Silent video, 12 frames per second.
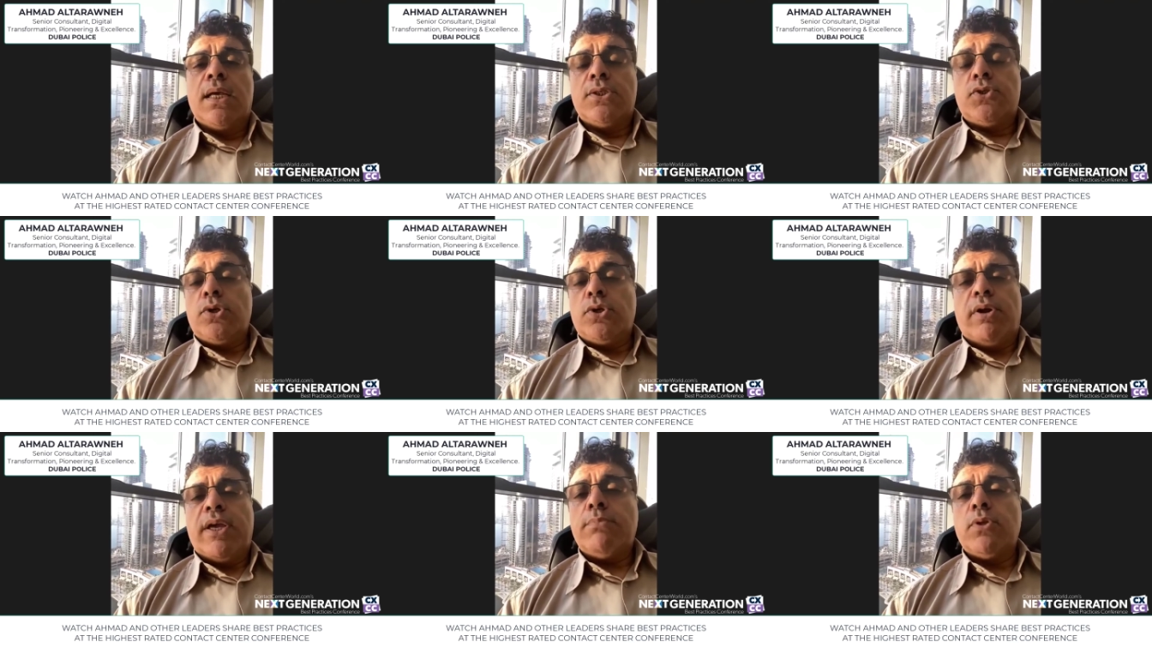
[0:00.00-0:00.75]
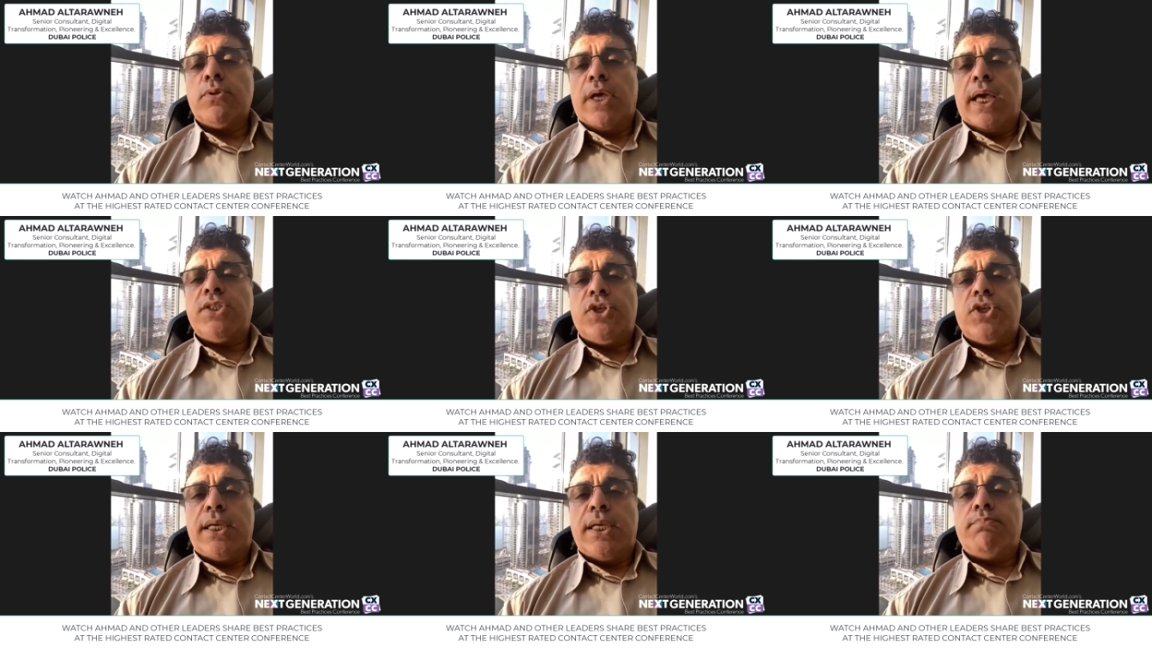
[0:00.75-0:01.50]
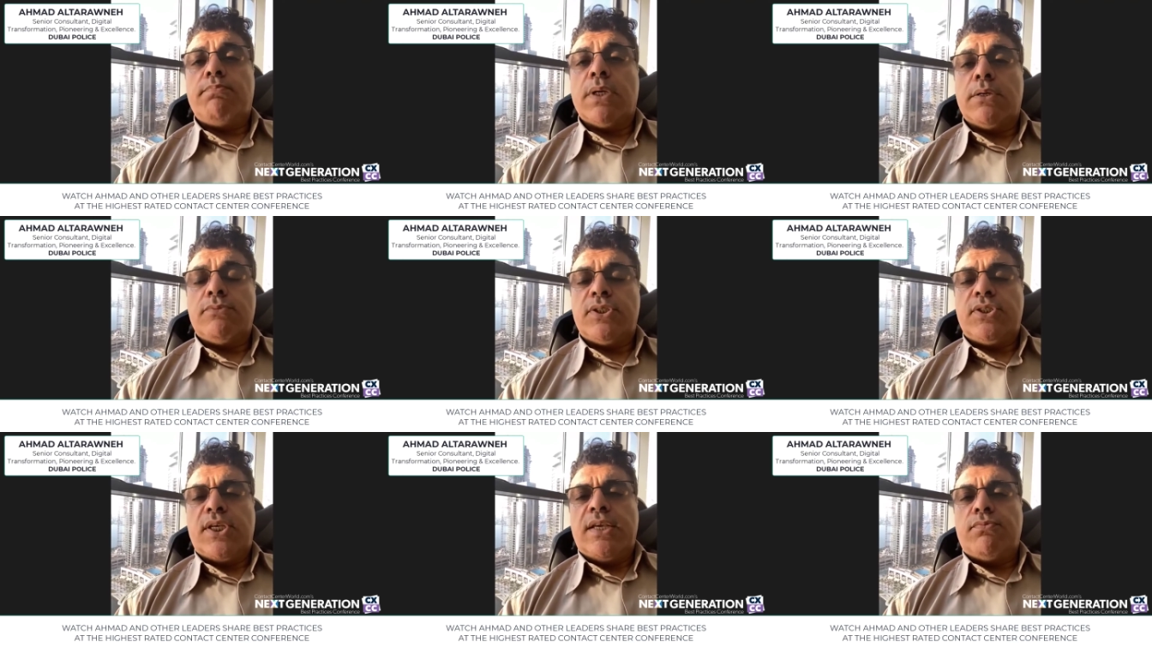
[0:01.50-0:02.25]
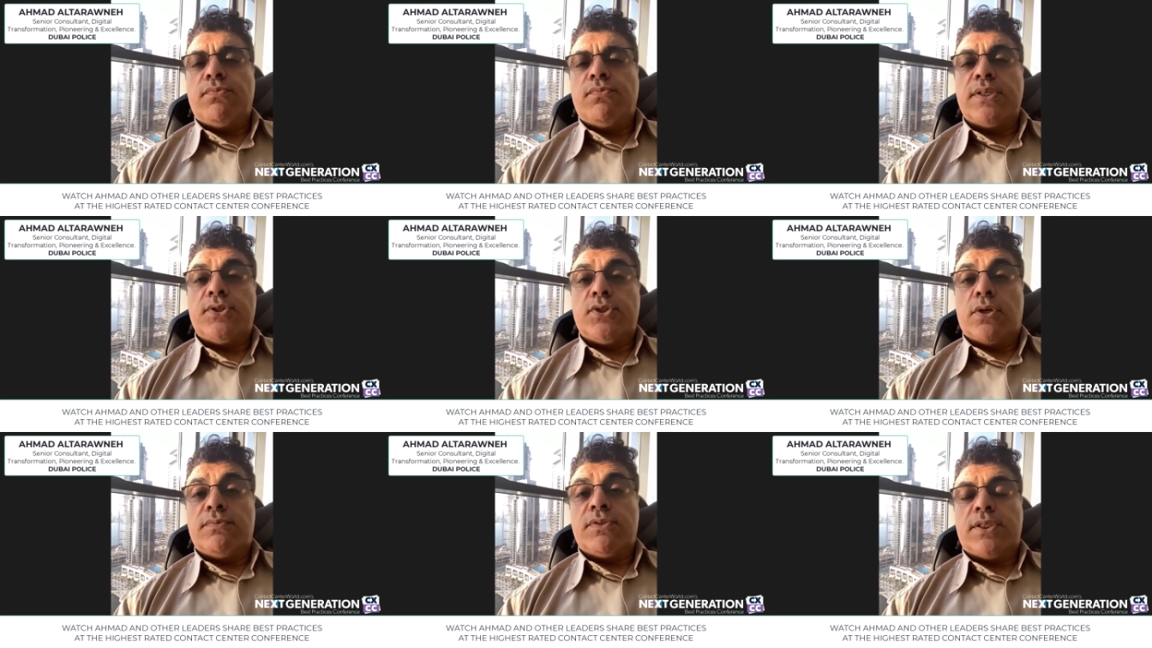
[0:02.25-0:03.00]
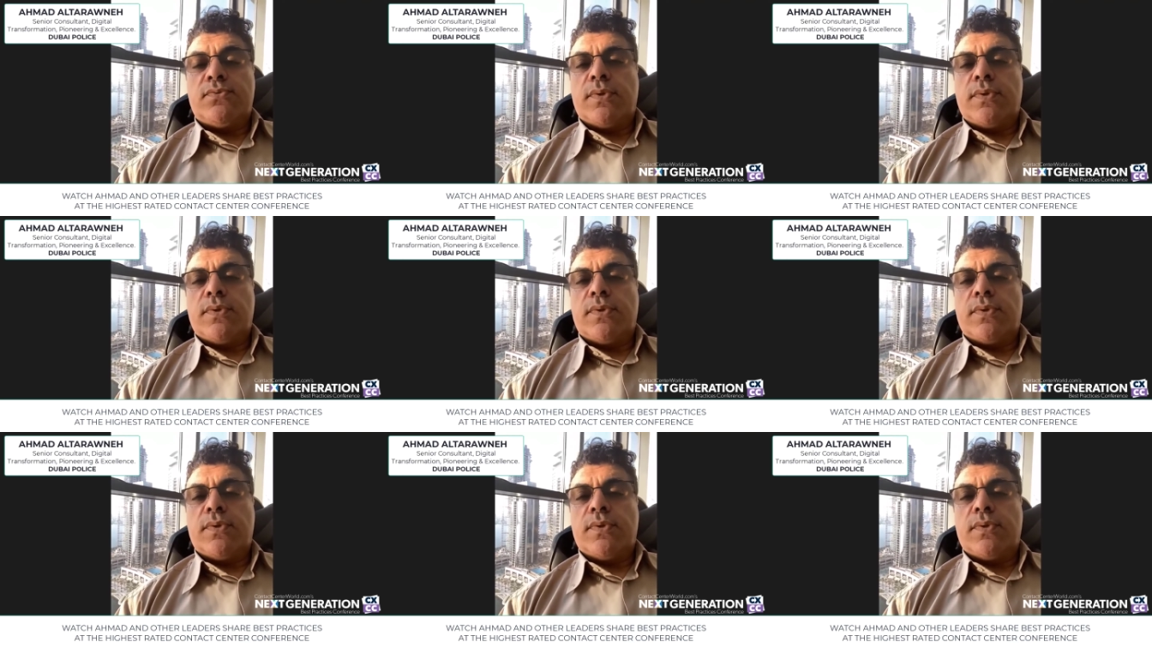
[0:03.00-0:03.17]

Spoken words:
So you're able to actually receive services